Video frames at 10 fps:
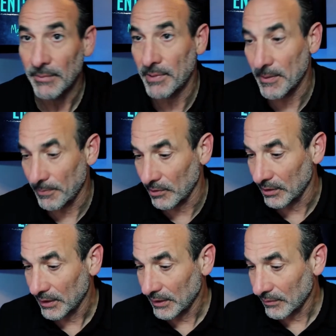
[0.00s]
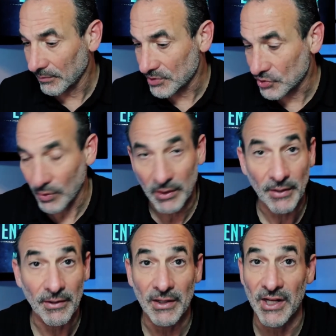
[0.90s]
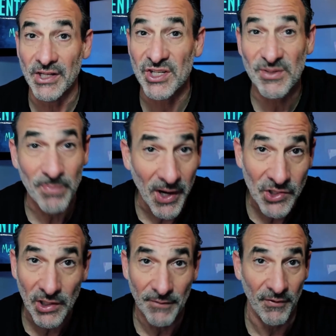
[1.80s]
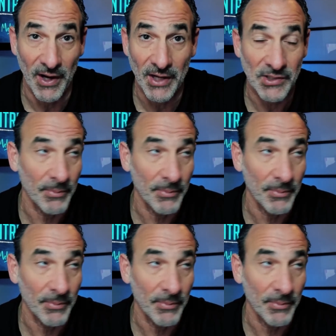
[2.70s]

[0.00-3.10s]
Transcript: People were struggling, especially financially.